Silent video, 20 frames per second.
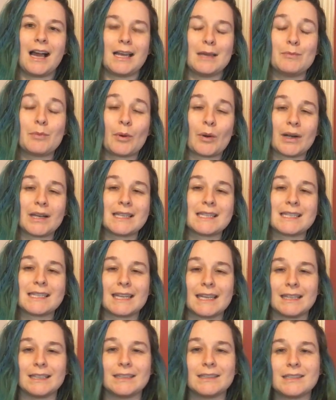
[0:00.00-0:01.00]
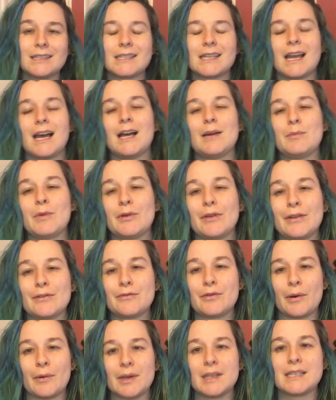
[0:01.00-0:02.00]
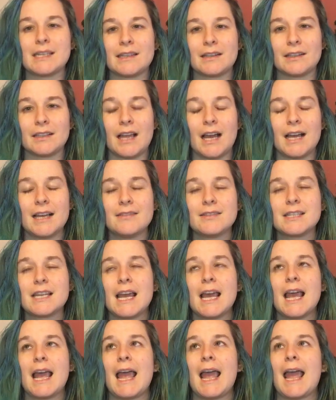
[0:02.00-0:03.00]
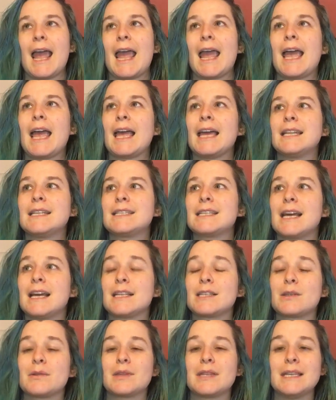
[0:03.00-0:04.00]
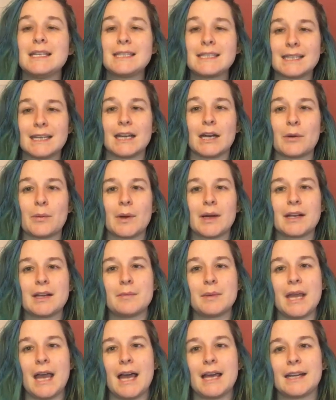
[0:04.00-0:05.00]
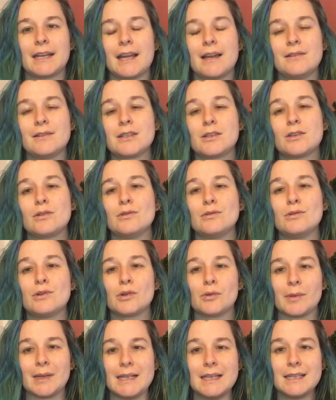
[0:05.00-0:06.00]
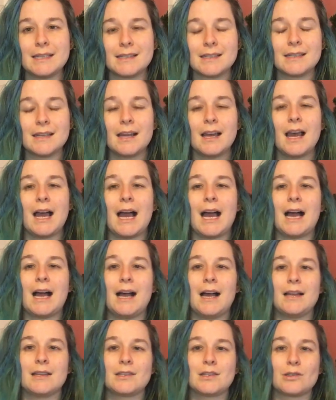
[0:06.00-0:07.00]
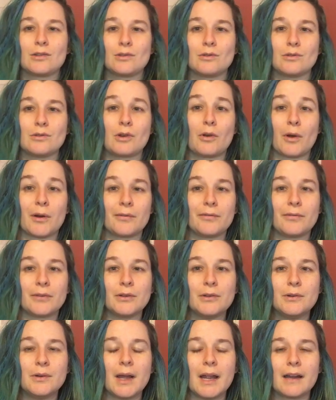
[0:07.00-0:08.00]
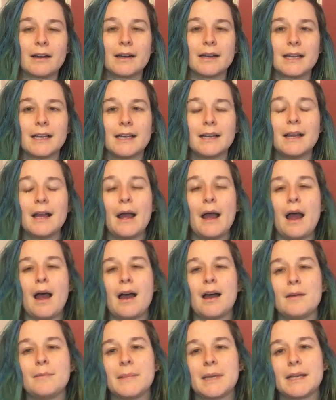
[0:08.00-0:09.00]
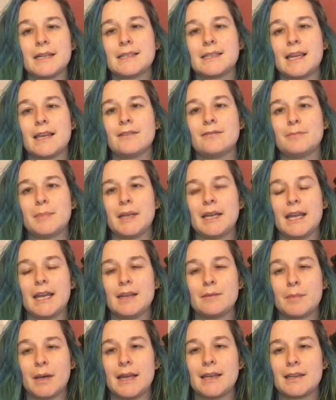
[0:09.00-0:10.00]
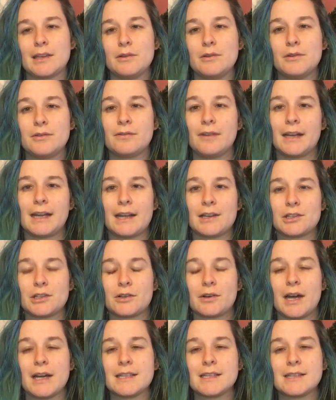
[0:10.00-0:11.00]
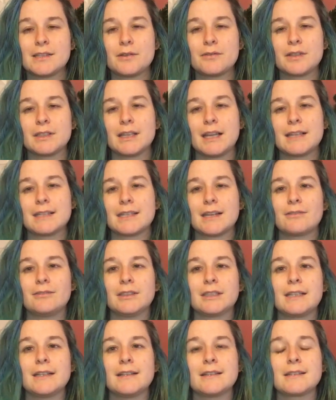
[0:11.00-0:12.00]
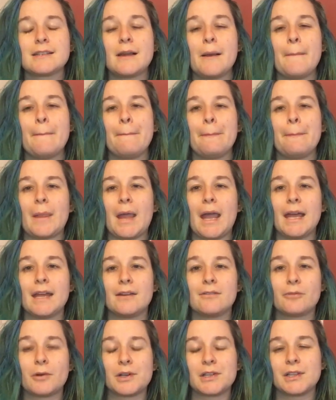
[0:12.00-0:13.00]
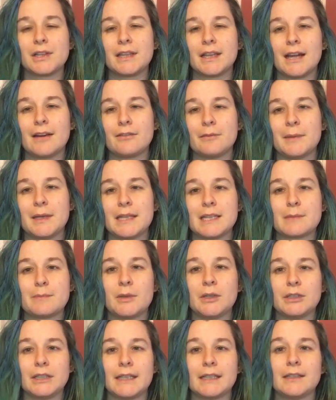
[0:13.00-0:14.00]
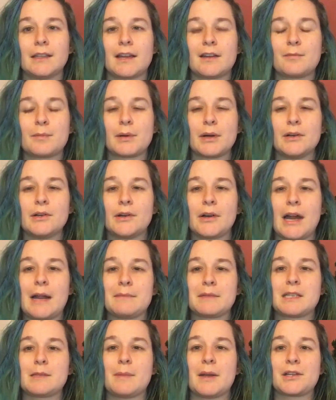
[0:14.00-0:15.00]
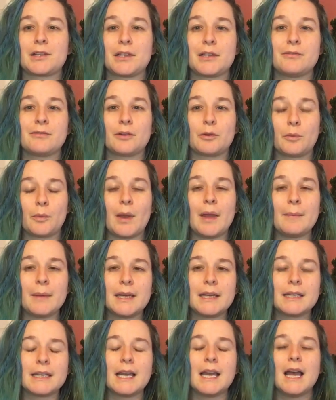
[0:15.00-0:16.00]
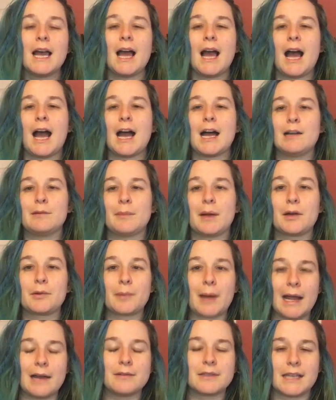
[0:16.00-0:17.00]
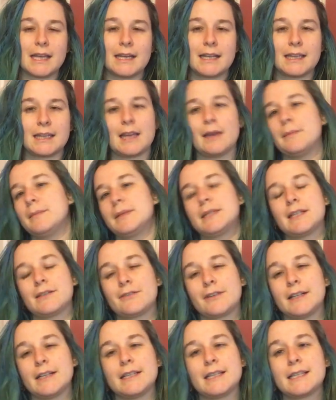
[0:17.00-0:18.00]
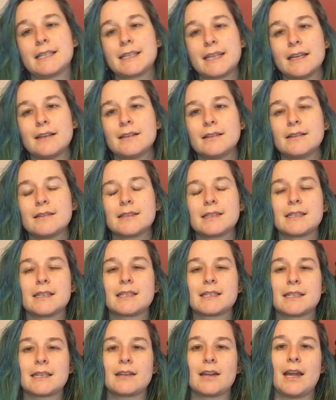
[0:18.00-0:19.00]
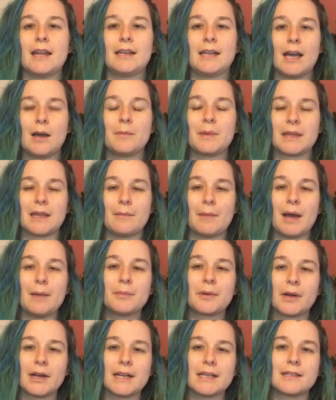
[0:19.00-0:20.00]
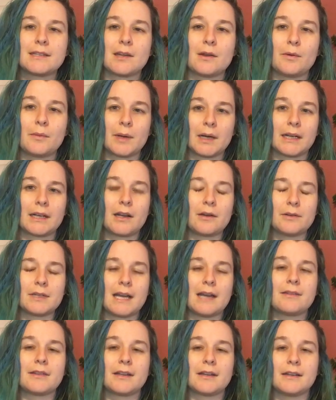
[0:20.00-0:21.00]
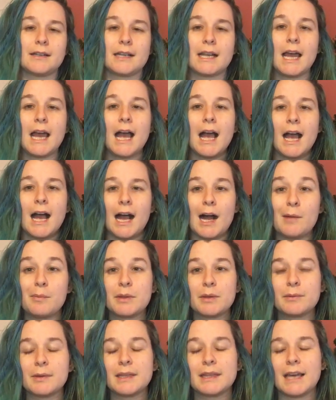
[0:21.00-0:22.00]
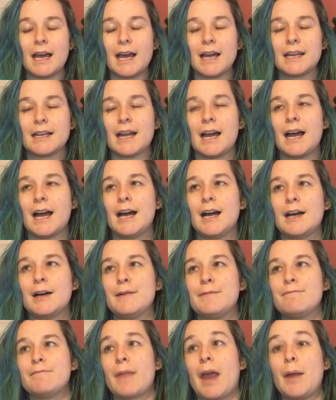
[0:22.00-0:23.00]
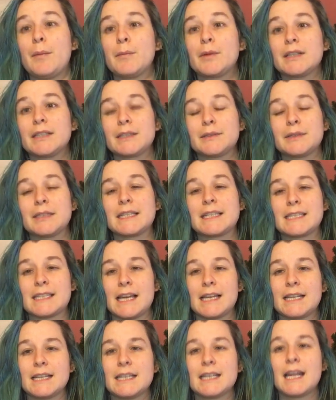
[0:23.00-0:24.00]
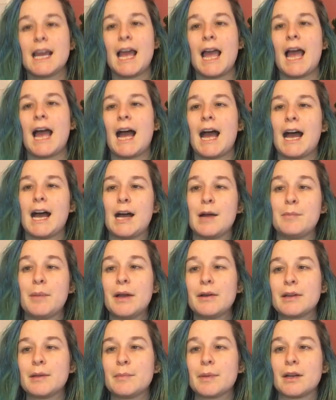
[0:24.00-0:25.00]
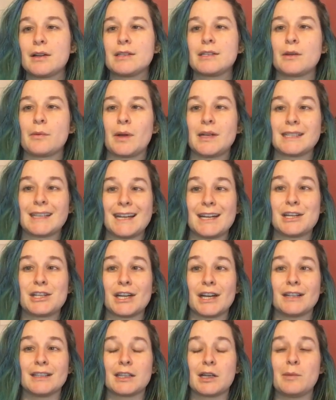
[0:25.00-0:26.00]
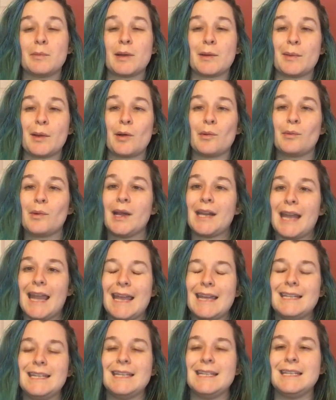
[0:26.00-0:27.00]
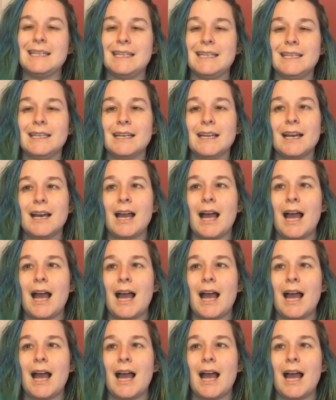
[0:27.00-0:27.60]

important skills moving forwards in their lives. And so this year we're going to be heading out to Greece, to Corfu area, because they've been hit by a huge financial crisis over the last several years. And unfortunately, the government is pulling a lot of programs, especially for women, around getting them different skills and helping them upgrade. So we're going to go down there and help them with that. I'm really, really excited about it, but also want to kind of share a little bit about what ADD